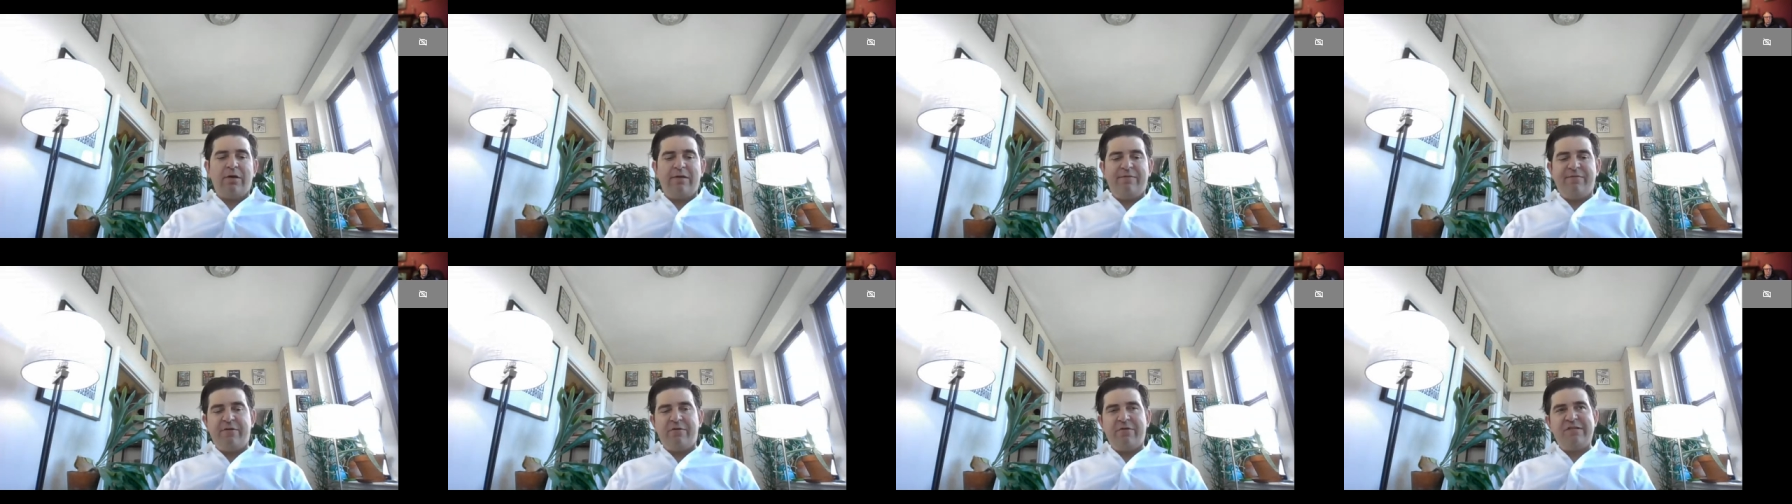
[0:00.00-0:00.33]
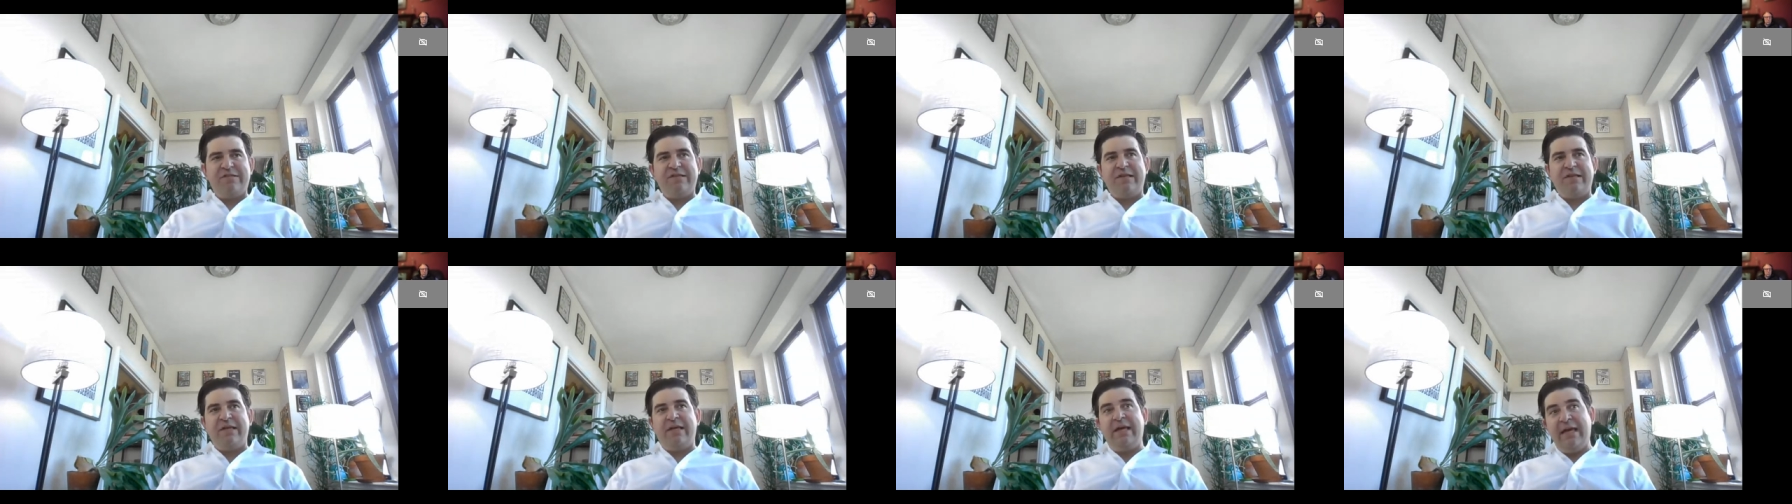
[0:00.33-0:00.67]
if you're a
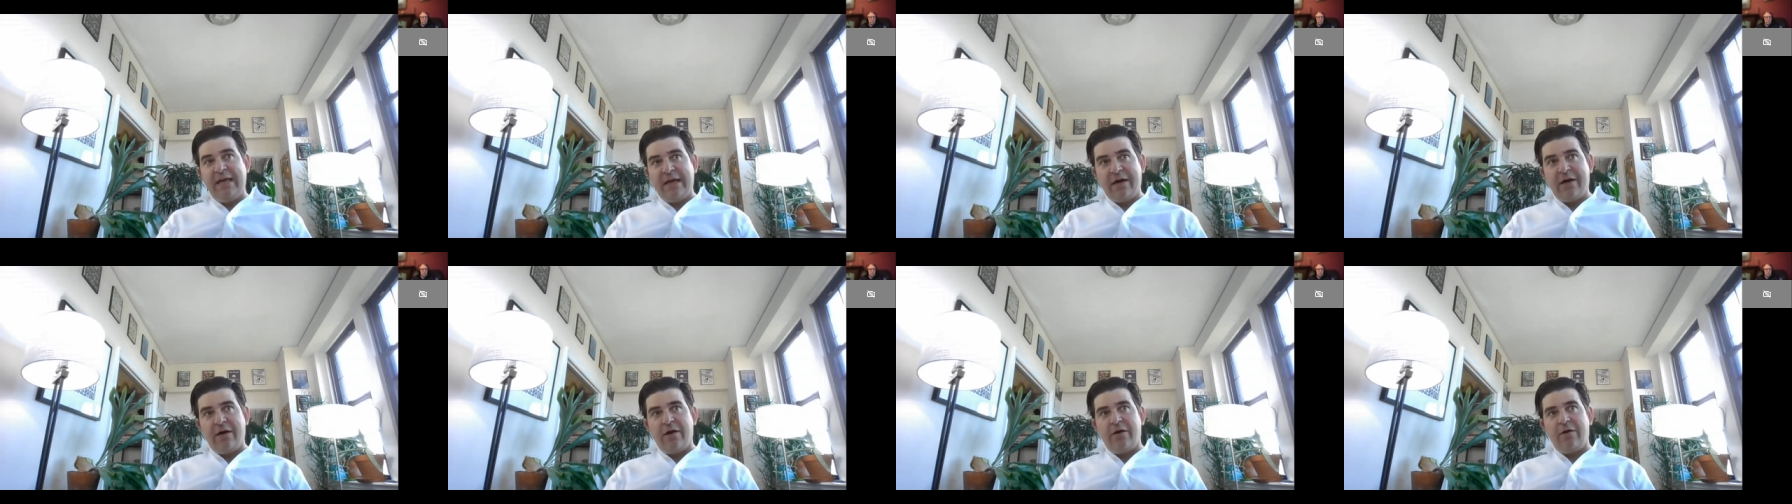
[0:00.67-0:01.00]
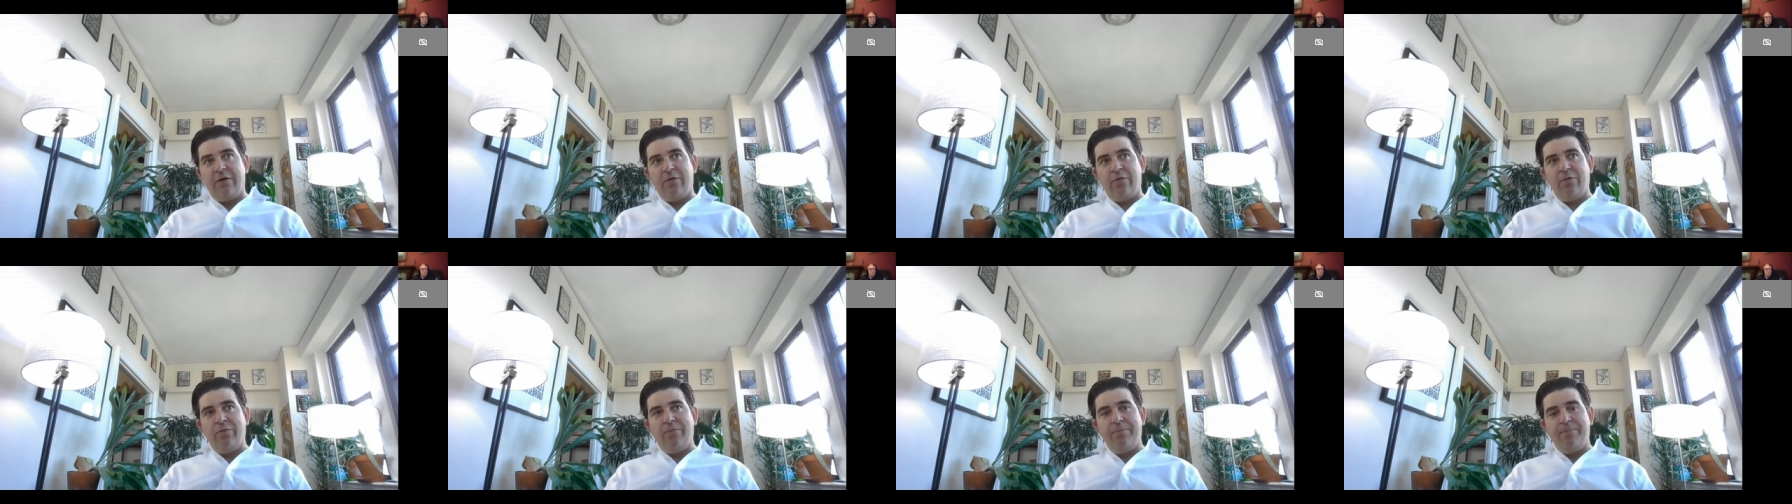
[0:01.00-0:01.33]

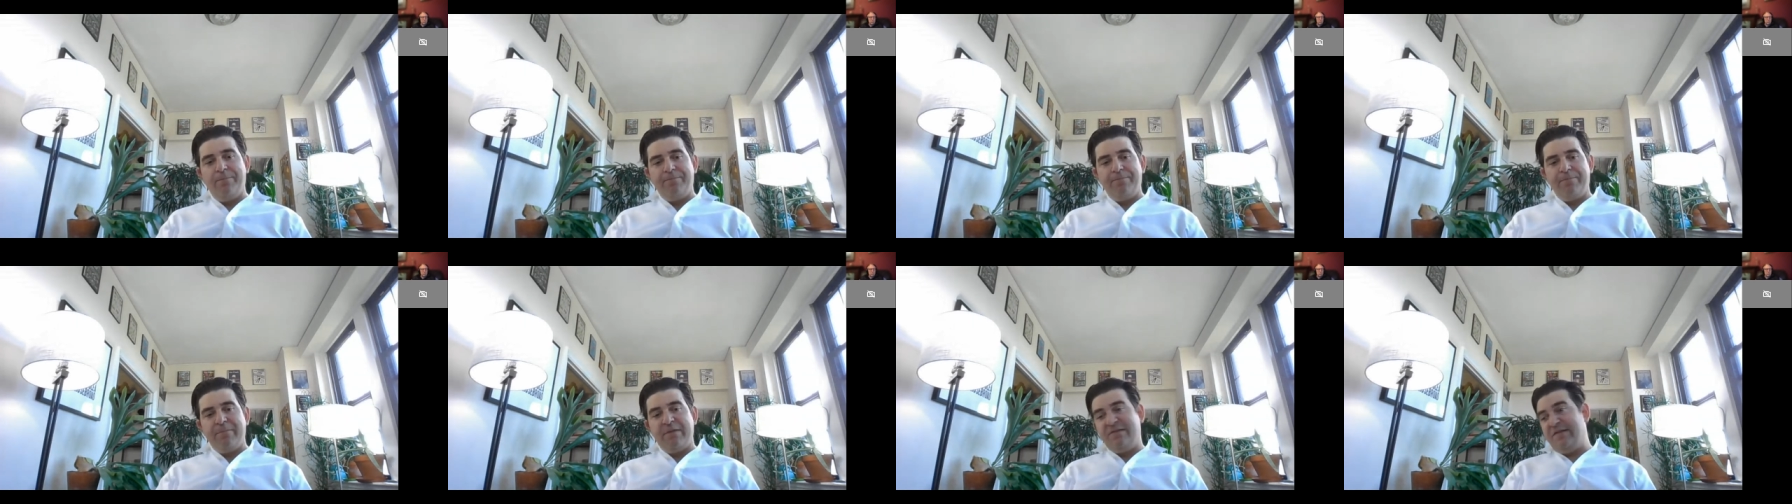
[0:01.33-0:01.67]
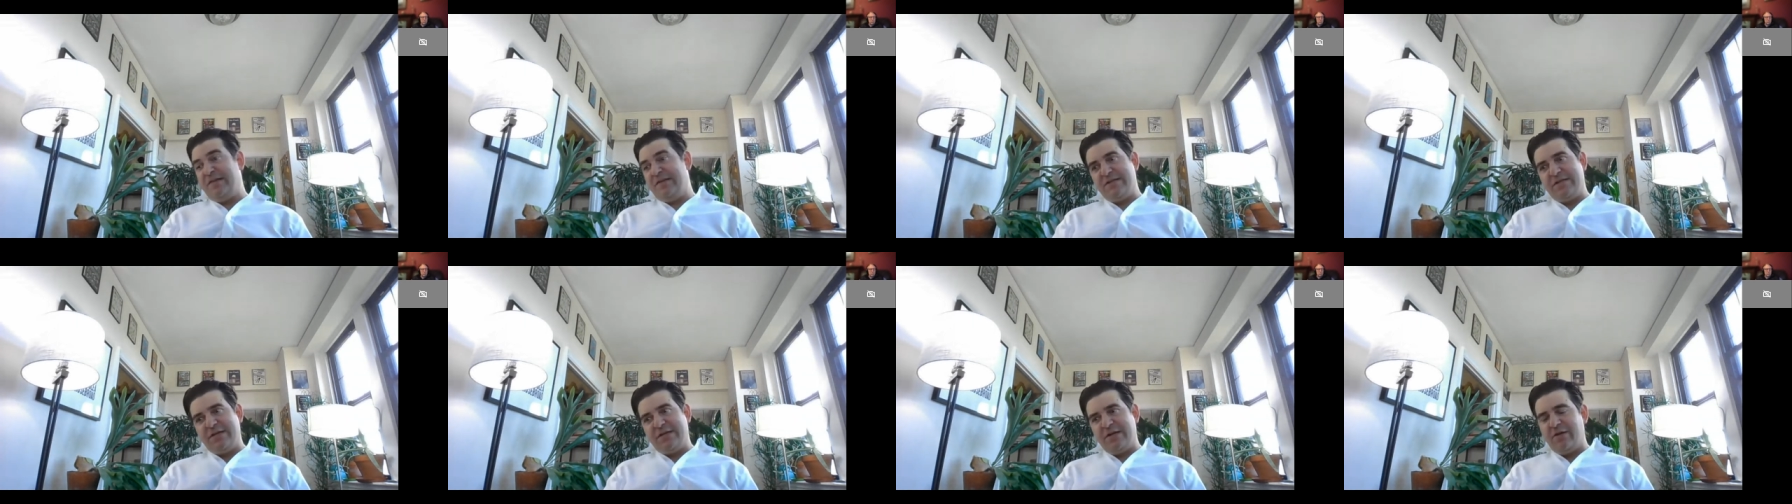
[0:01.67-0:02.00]
CEO,
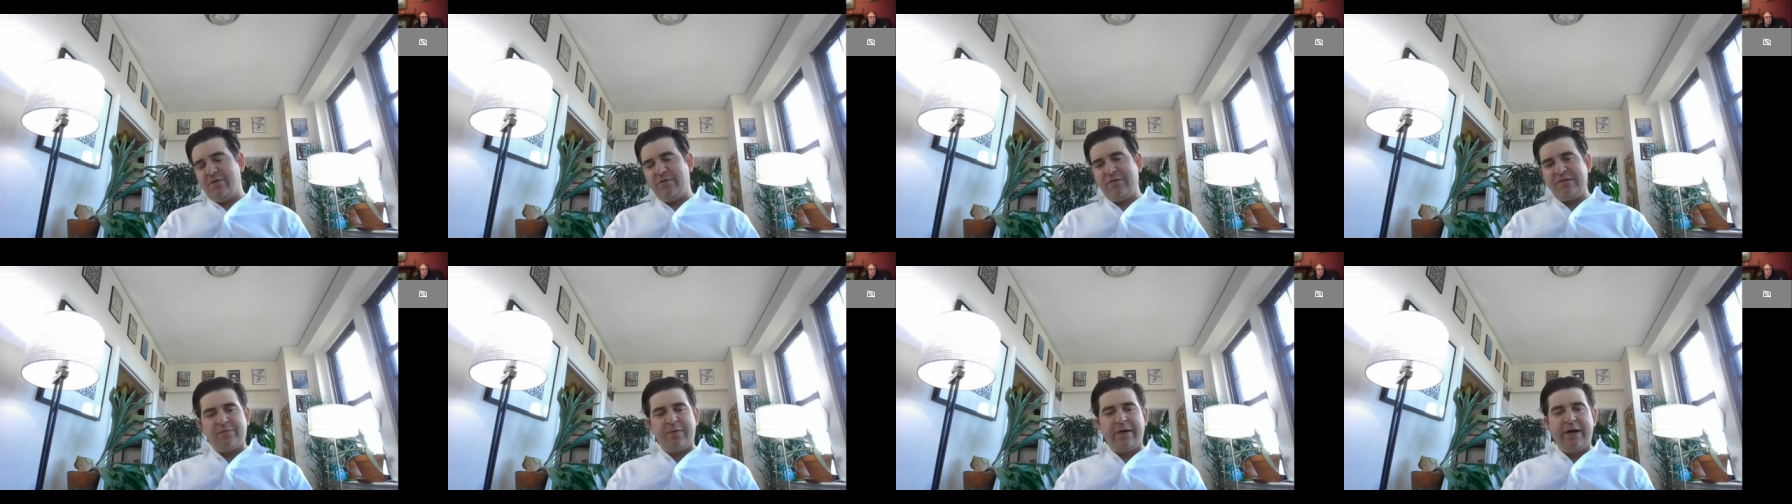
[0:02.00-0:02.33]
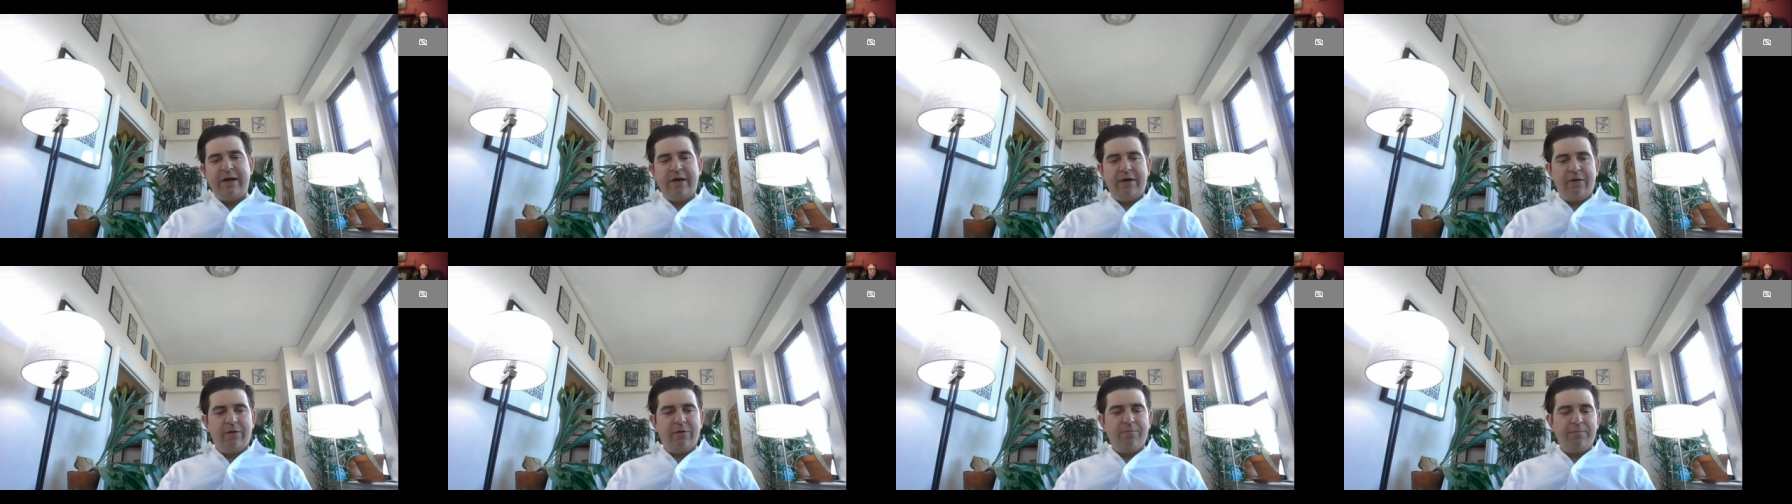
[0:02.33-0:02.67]
CTO as
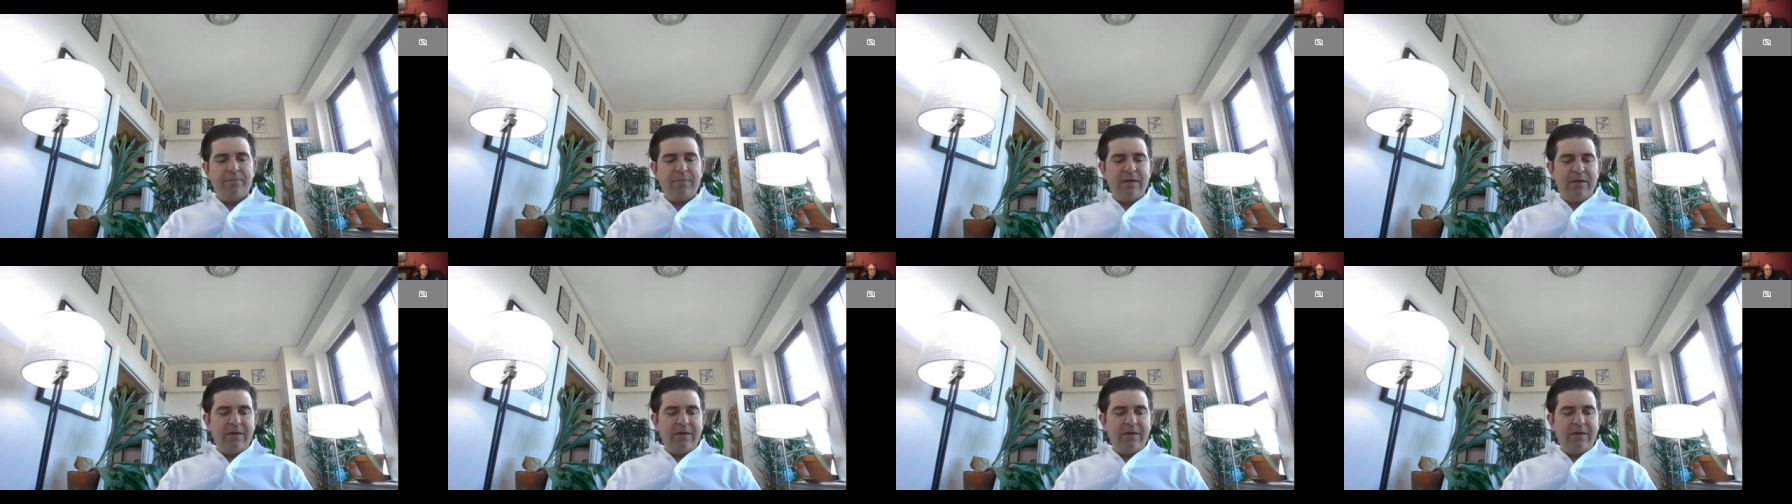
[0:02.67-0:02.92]
well.